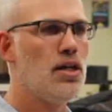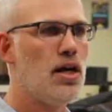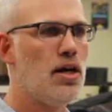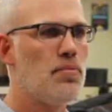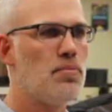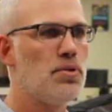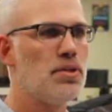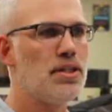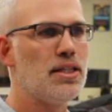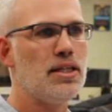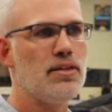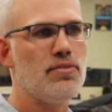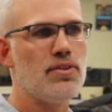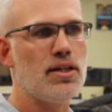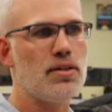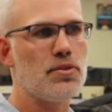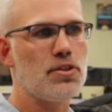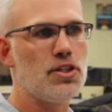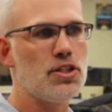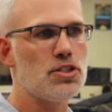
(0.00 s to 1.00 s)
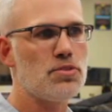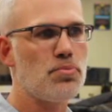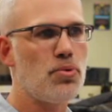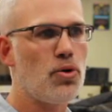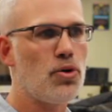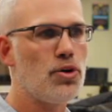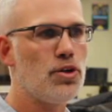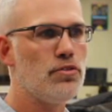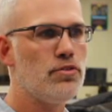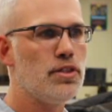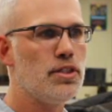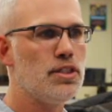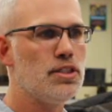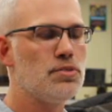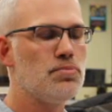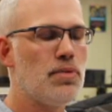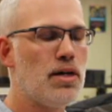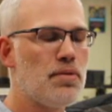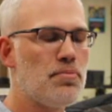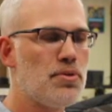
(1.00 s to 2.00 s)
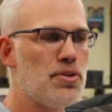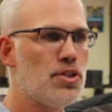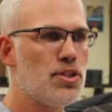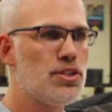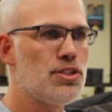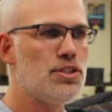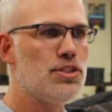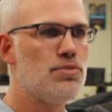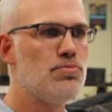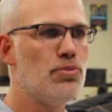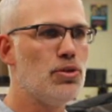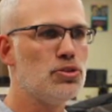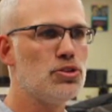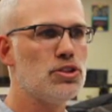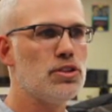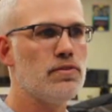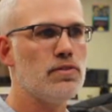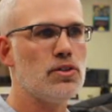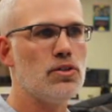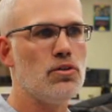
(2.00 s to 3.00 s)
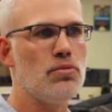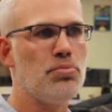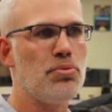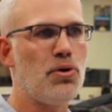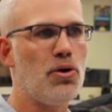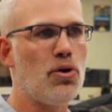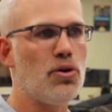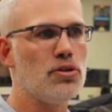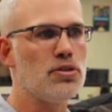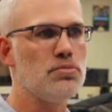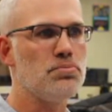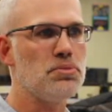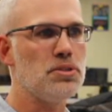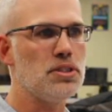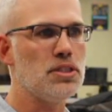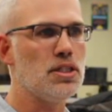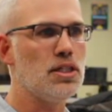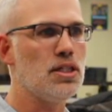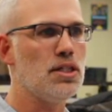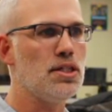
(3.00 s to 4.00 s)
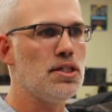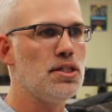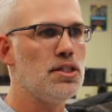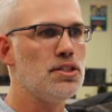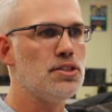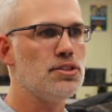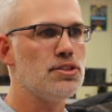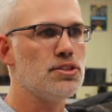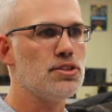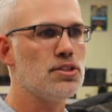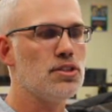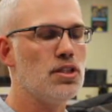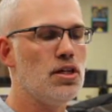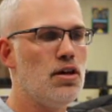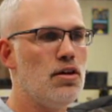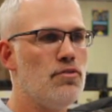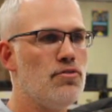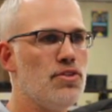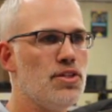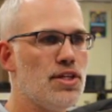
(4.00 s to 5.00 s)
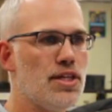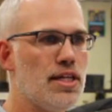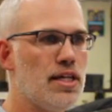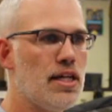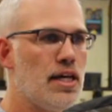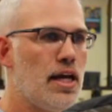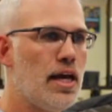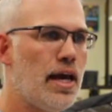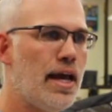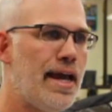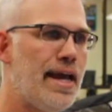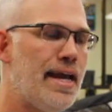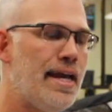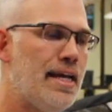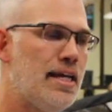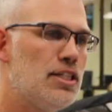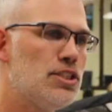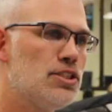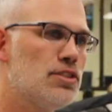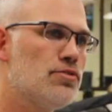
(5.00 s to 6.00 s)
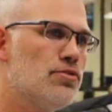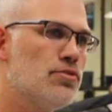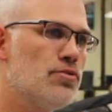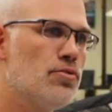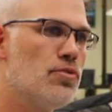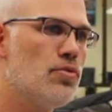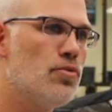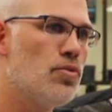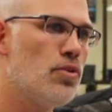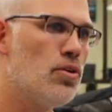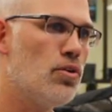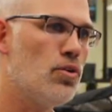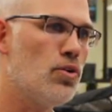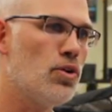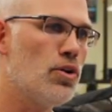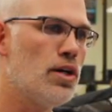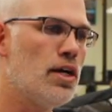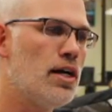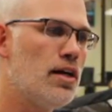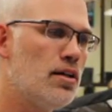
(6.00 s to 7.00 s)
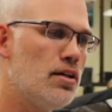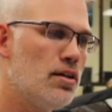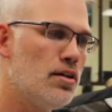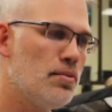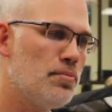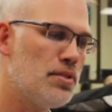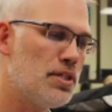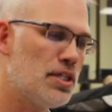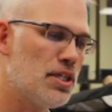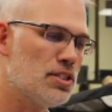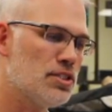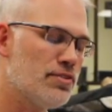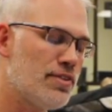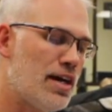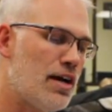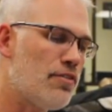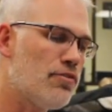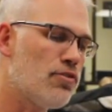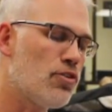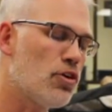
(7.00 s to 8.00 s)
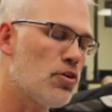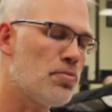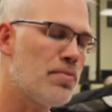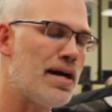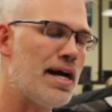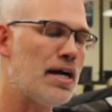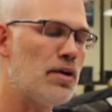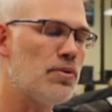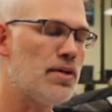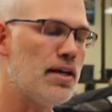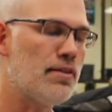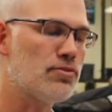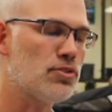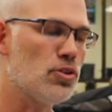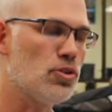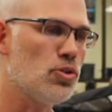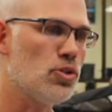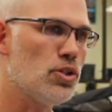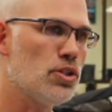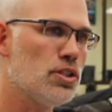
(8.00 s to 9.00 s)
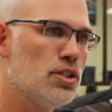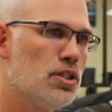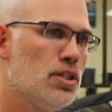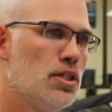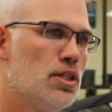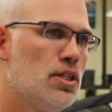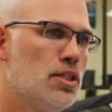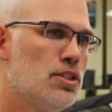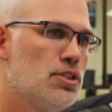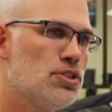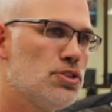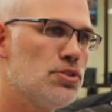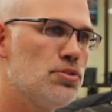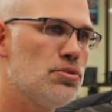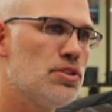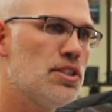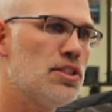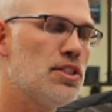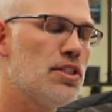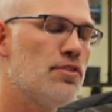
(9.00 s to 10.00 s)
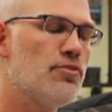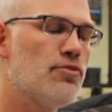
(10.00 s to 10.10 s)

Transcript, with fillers: I believe that this part of it is might be the most difficult part because of the age of, or because of how far back we have to look to get the